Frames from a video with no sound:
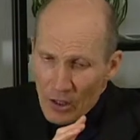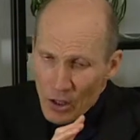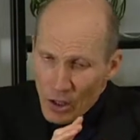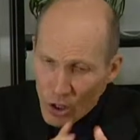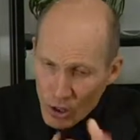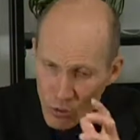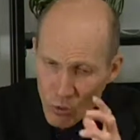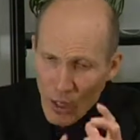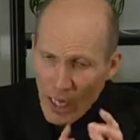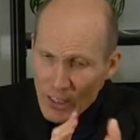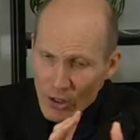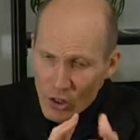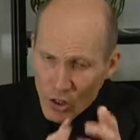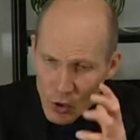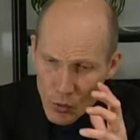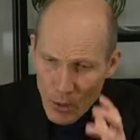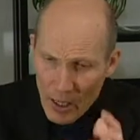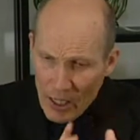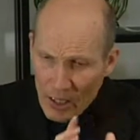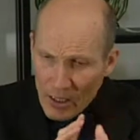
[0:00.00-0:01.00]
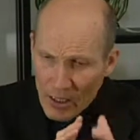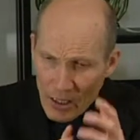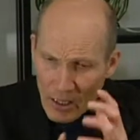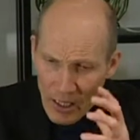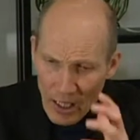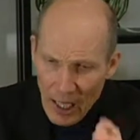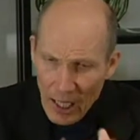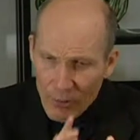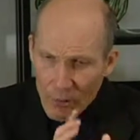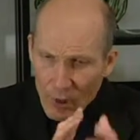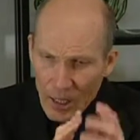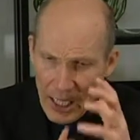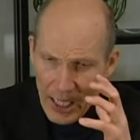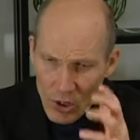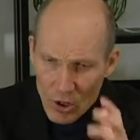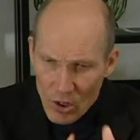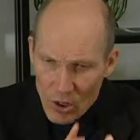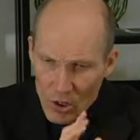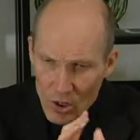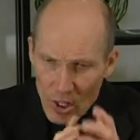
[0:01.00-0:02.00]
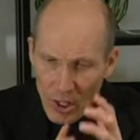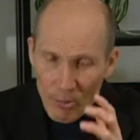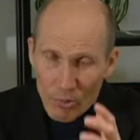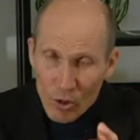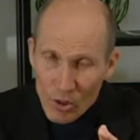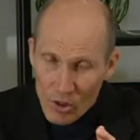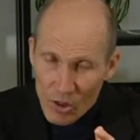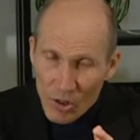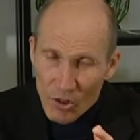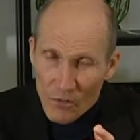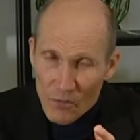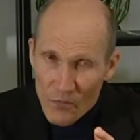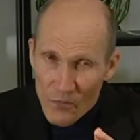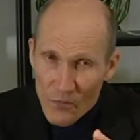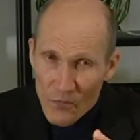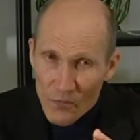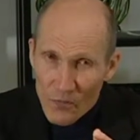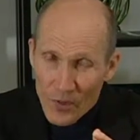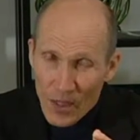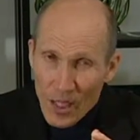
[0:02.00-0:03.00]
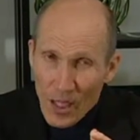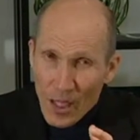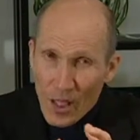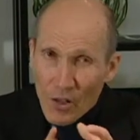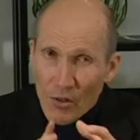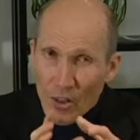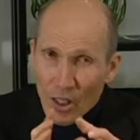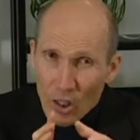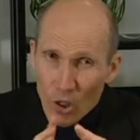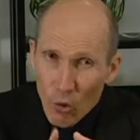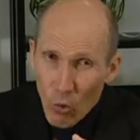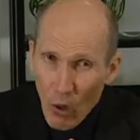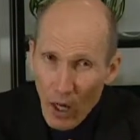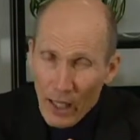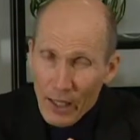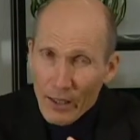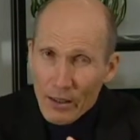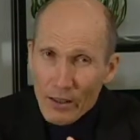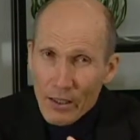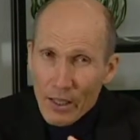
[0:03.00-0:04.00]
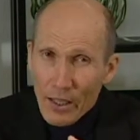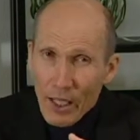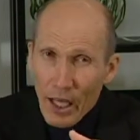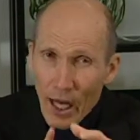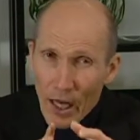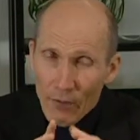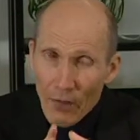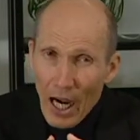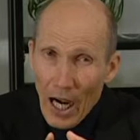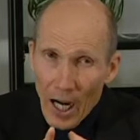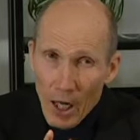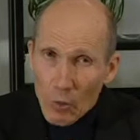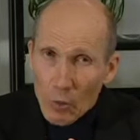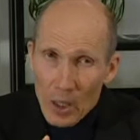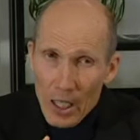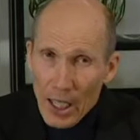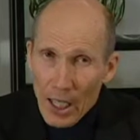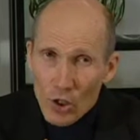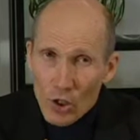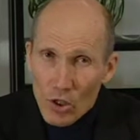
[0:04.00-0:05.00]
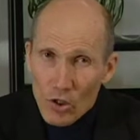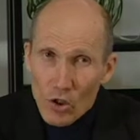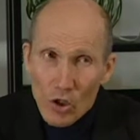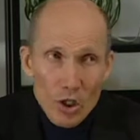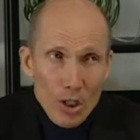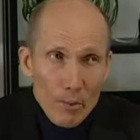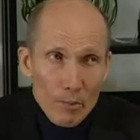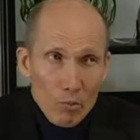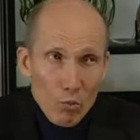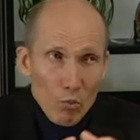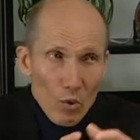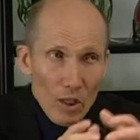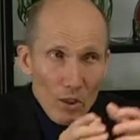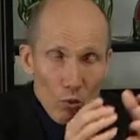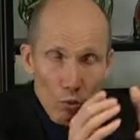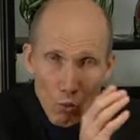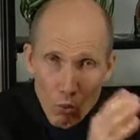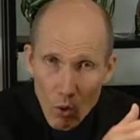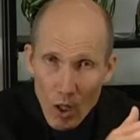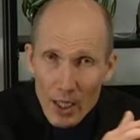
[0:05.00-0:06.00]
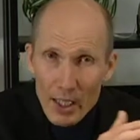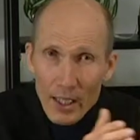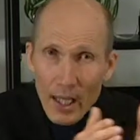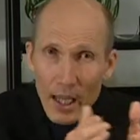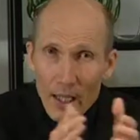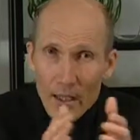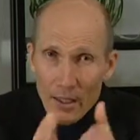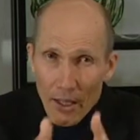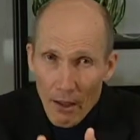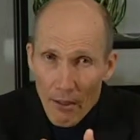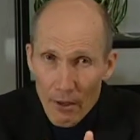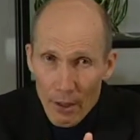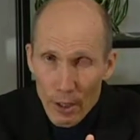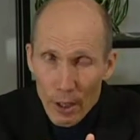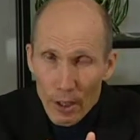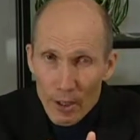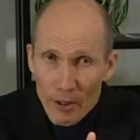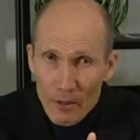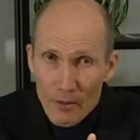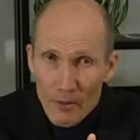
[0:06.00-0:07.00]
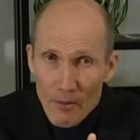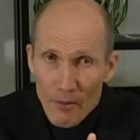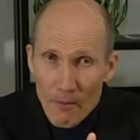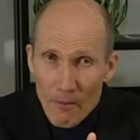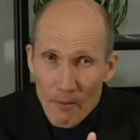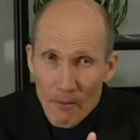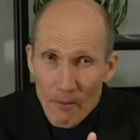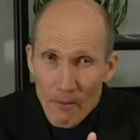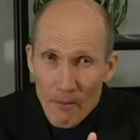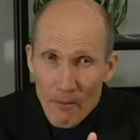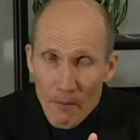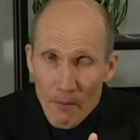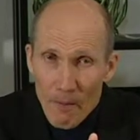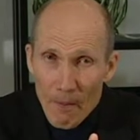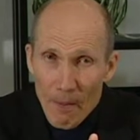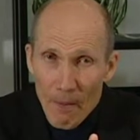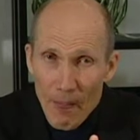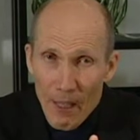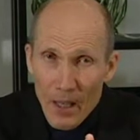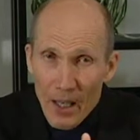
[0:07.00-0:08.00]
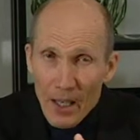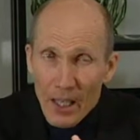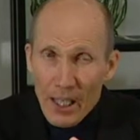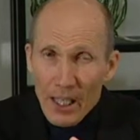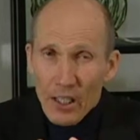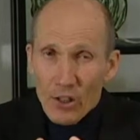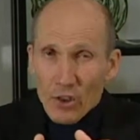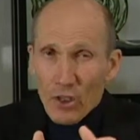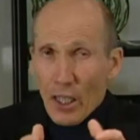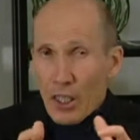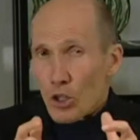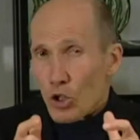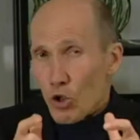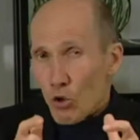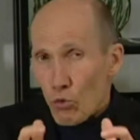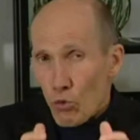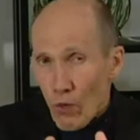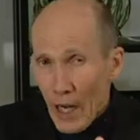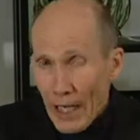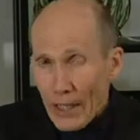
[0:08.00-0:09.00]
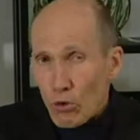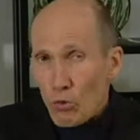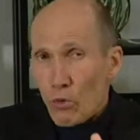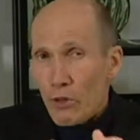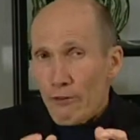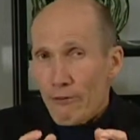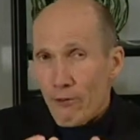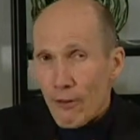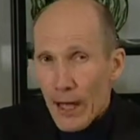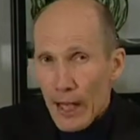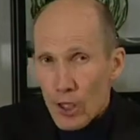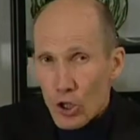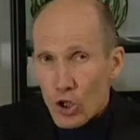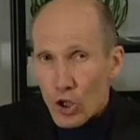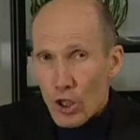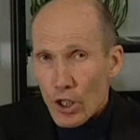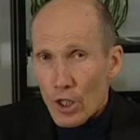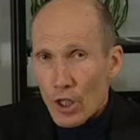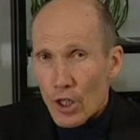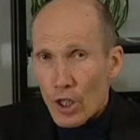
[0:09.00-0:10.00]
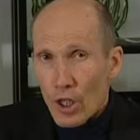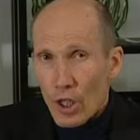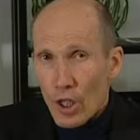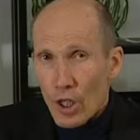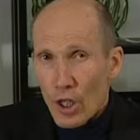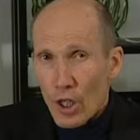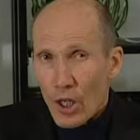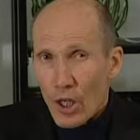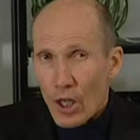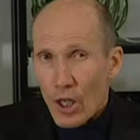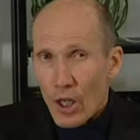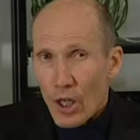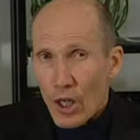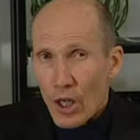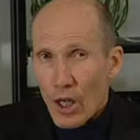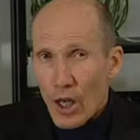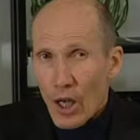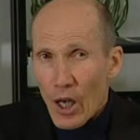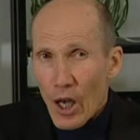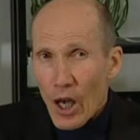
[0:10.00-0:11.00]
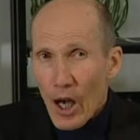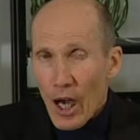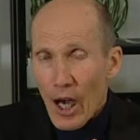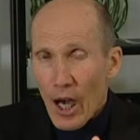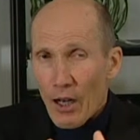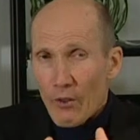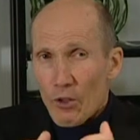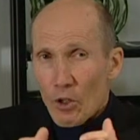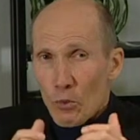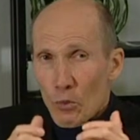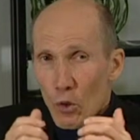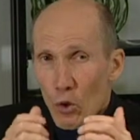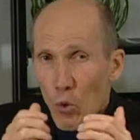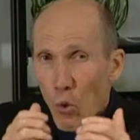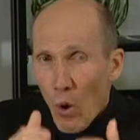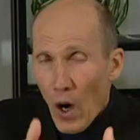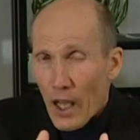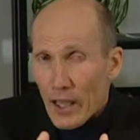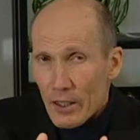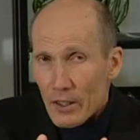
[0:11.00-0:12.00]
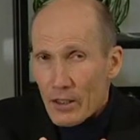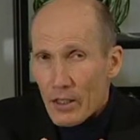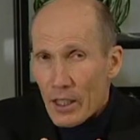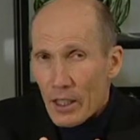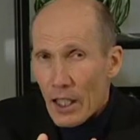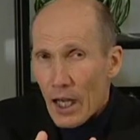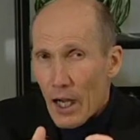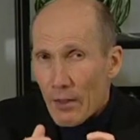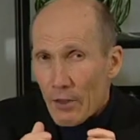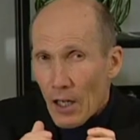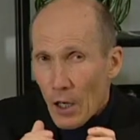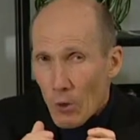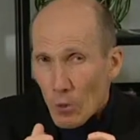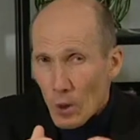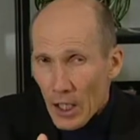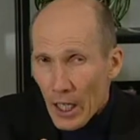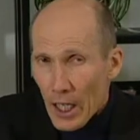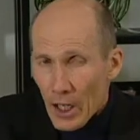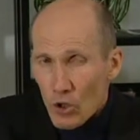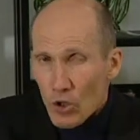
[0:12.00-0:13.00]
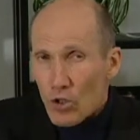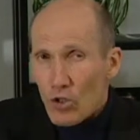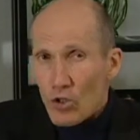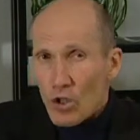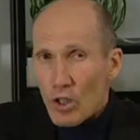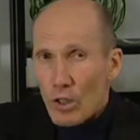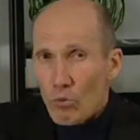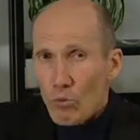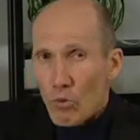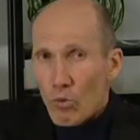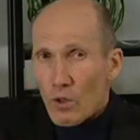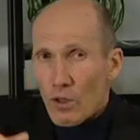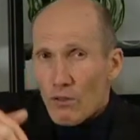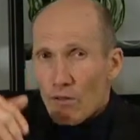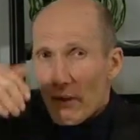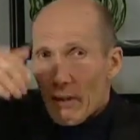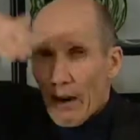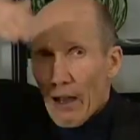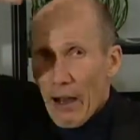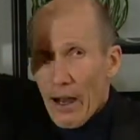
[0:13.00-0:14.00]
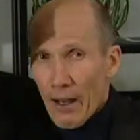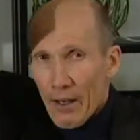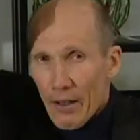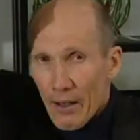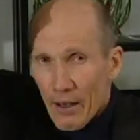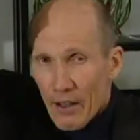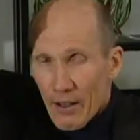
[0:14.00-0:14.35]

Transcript: Two-way street of relationships. The quality of our relationship with one another is a direct reflection of the quality of our relationship with God.